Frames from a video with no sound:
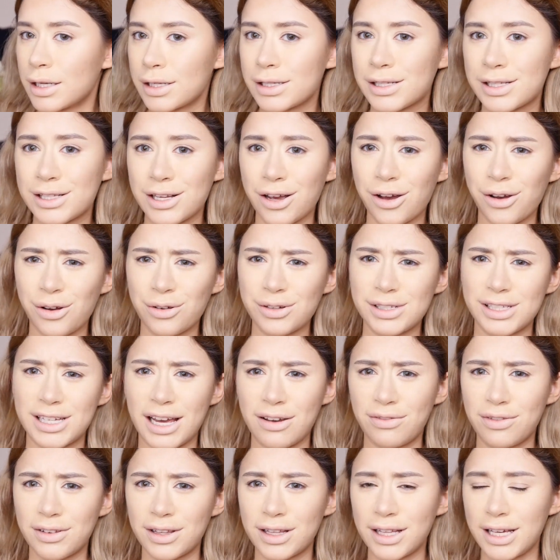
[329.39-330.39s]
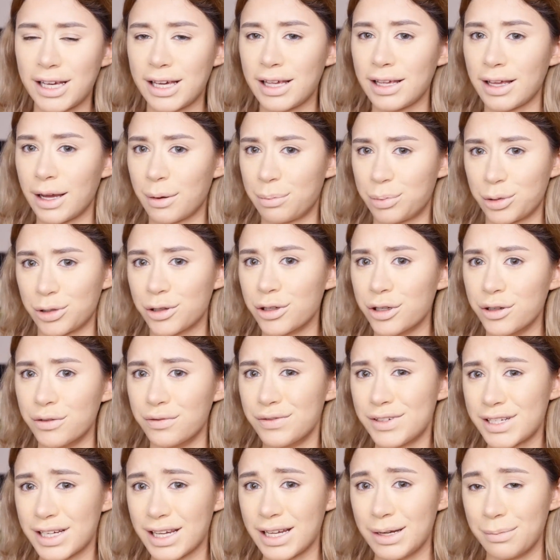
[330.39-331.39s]
So definitely
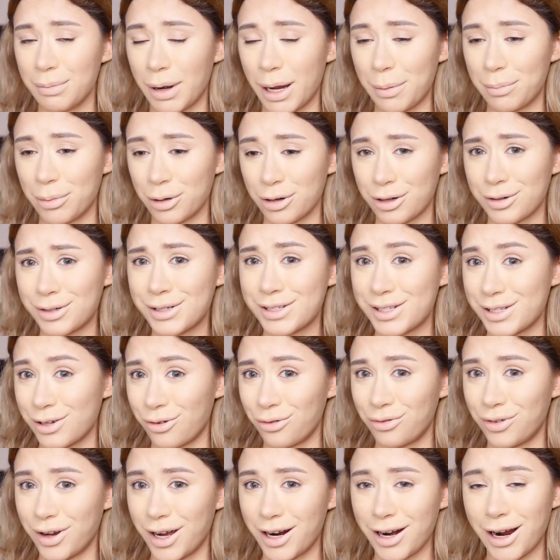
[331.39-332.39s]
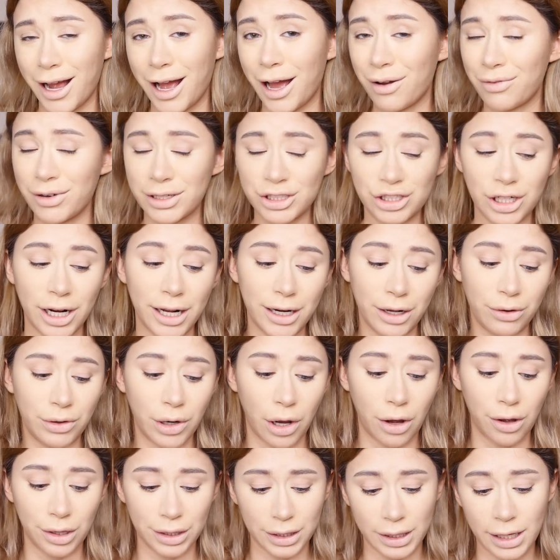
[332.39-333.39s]
approved in my books so far. I haven't tried out
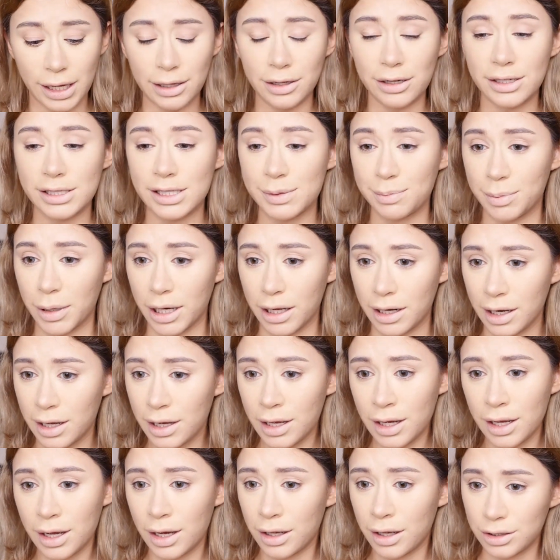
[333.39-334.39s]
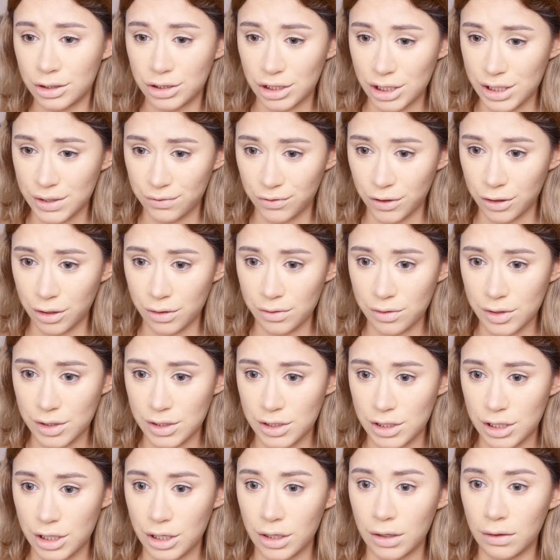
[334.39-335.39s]
all the colors, but just for those
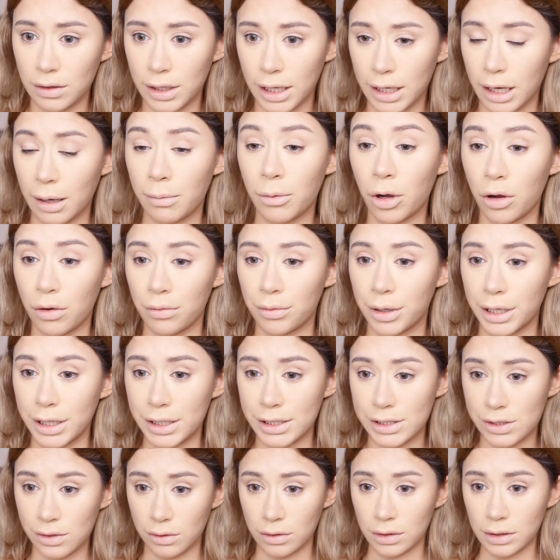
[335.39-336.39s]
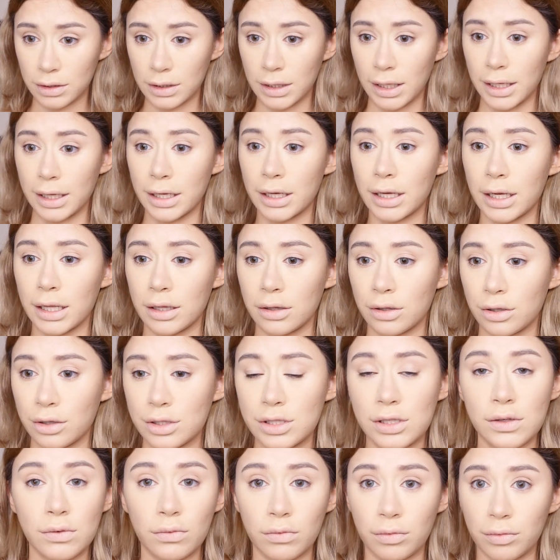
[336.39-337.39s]
two, like, I'm already sold. Like, it
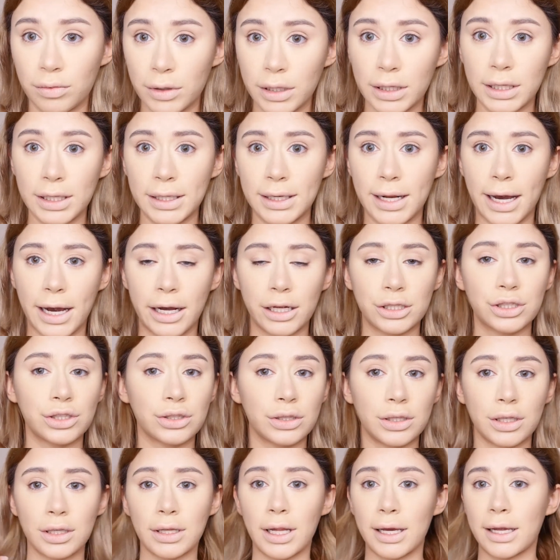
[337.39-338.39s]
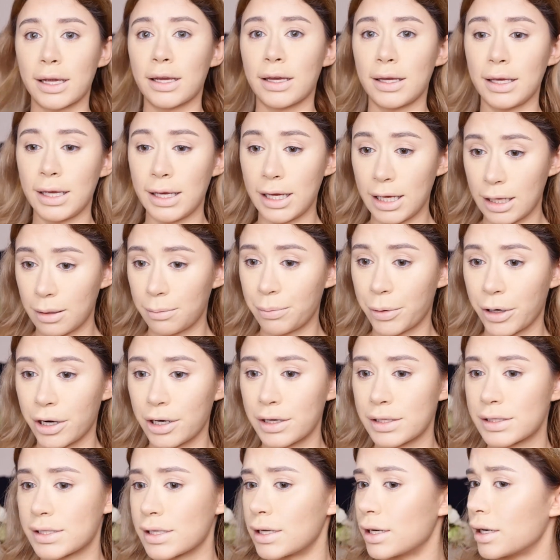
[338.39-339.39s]
looks really natural, like, in
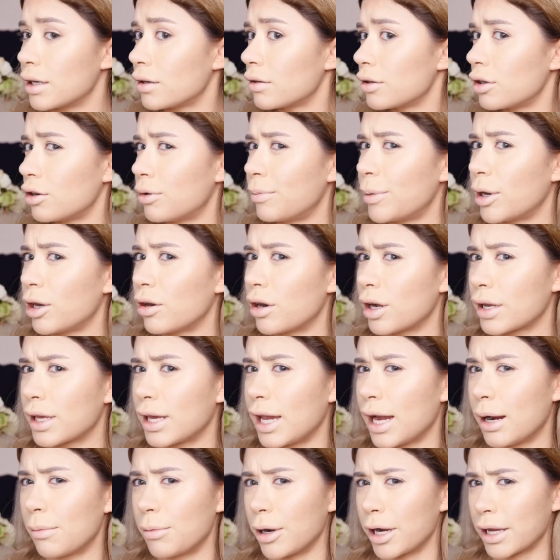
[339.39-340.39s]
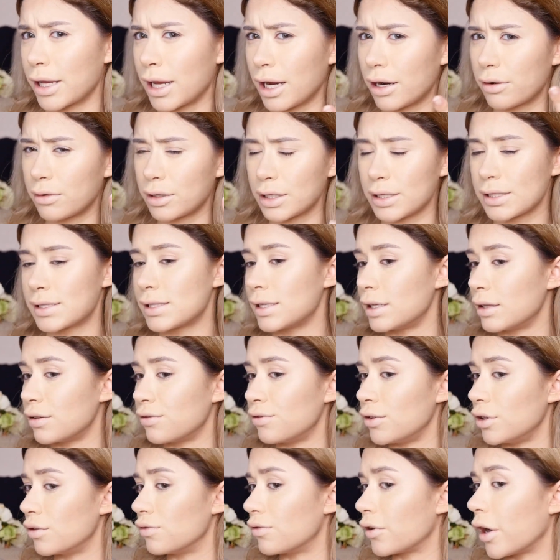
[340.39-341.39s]
person. I don't know about on camera. I can't really see the
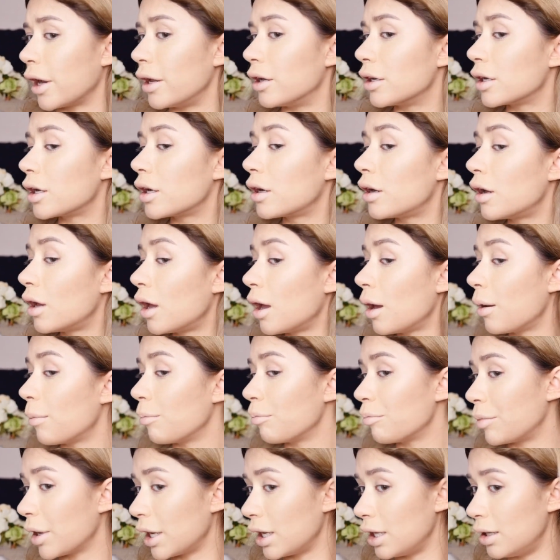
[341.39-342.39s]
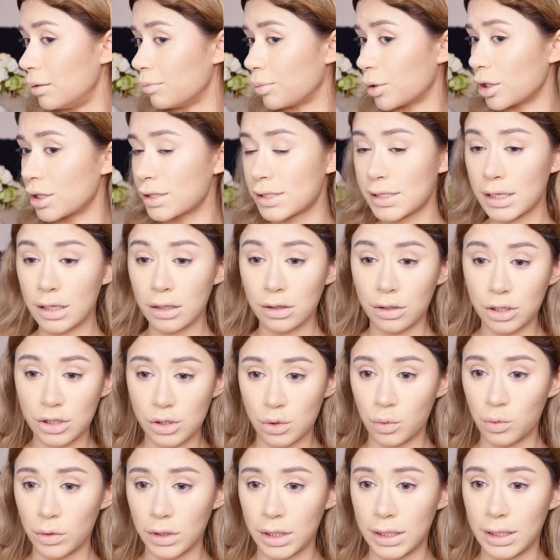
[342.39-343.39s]
viewfinder, but in person, it looks
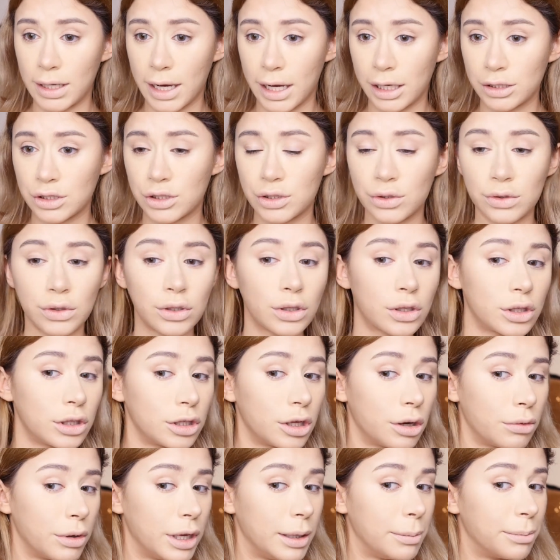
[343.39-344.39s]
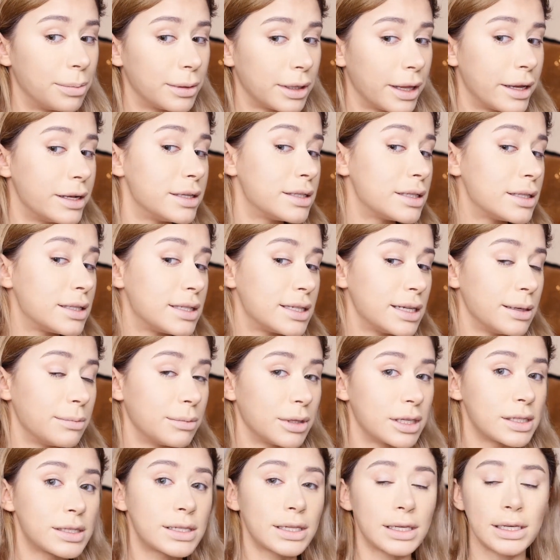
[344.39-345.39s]
really natural, glowy, blended
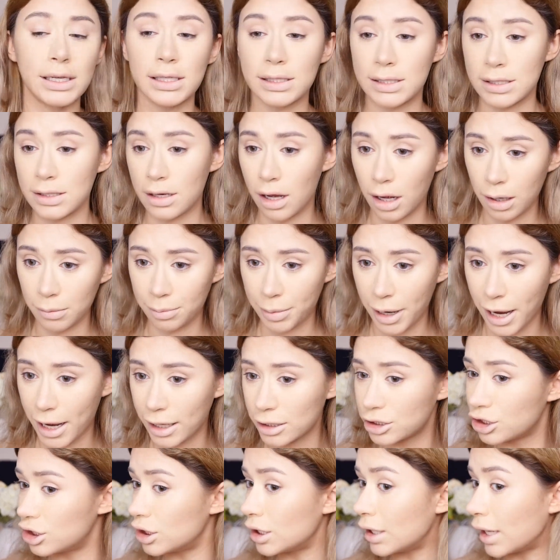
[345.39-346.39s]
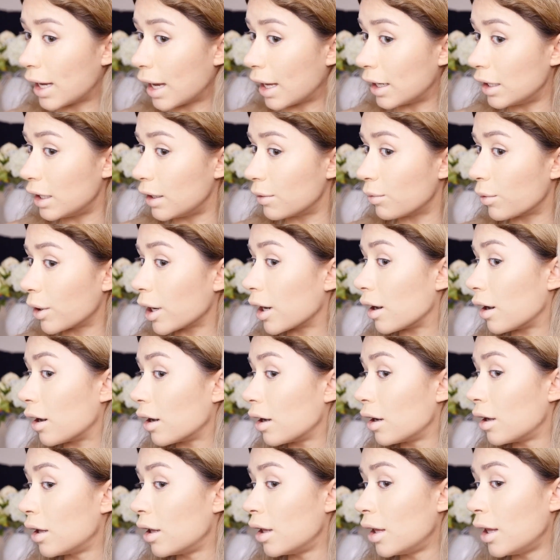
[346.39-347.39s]
seamlessly. It's not patchy
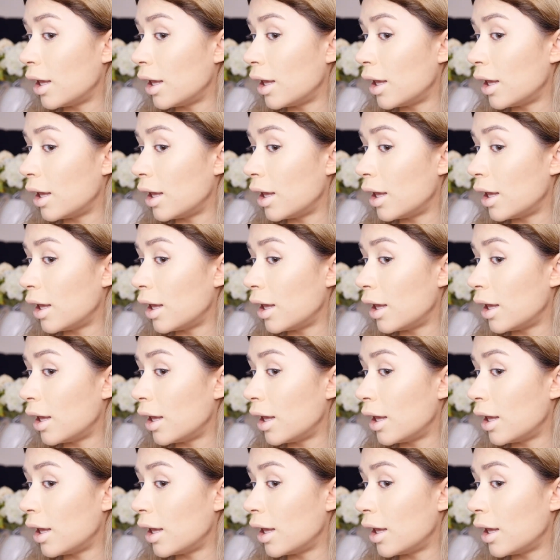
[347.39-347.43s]
anywhere.